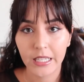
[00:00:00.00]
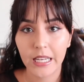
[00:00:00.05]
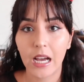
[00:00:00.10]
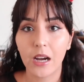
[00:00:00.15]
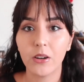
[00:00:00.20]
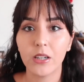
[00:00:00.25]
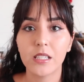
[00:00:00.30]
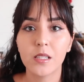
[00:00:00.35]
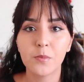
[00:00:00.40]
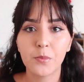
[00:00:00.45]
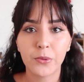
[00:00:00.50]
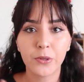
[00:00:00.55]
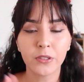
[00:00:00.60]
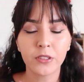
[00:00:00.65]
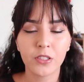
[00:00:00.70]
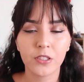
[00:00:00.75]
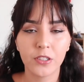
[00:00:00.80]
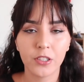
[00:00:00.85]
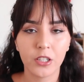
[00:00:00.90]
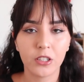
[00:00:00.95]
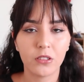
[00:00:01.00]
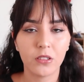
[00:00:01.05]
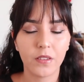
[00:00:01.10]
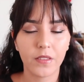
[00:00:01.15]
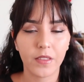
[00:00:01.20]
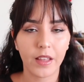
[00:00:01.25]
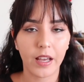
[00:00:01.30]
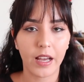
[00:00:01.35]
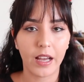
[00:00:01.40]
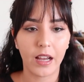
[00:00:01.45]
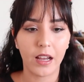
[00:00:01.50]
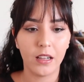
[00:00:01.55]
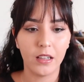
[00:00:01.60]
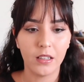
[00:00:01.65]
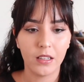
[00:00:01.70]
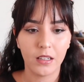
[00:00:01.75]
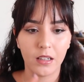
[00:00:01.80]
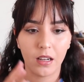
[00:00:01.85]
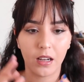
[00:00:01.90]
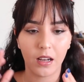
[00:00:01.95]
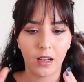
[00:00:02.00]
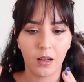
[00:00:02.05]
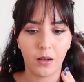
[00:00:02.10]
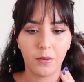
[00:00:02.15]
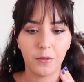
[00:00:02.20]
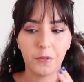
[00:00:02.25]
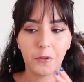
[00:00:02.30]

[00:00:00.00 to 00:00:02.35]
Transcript: Now it's important to note that uh,